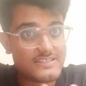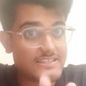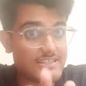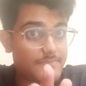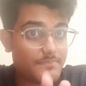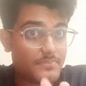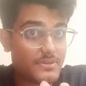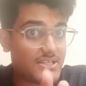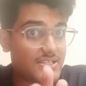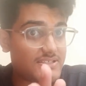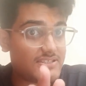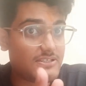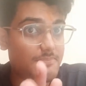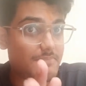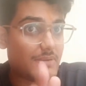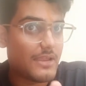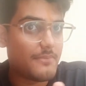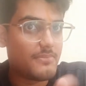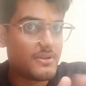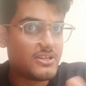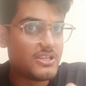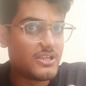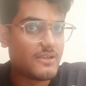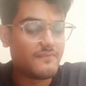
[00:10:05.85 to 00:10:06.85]
because
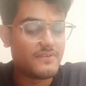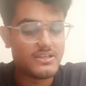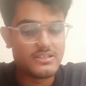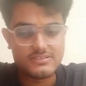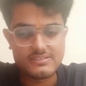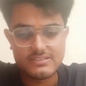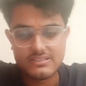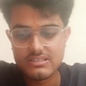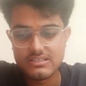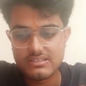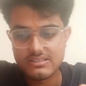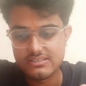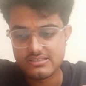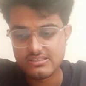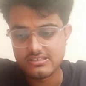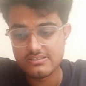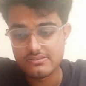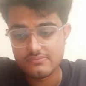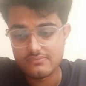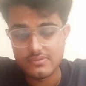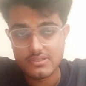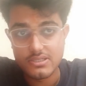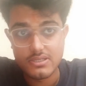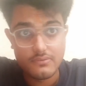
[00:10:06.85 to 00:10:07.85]
it is the primary evidence.
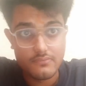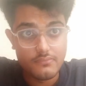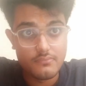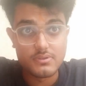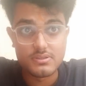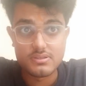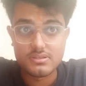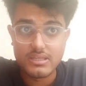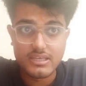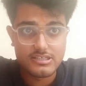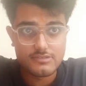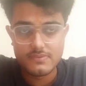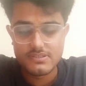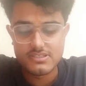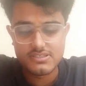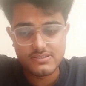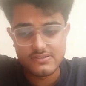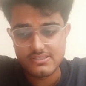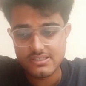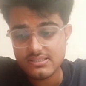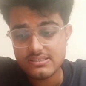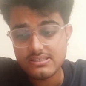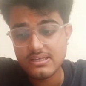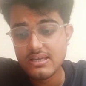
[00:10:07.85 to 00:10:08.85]
This is with
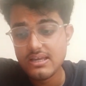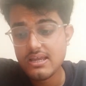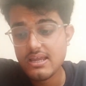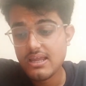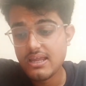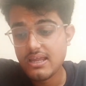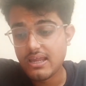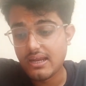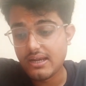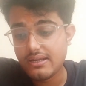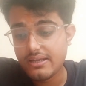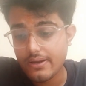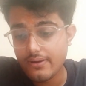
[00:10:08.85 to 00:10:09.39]
explanation 6.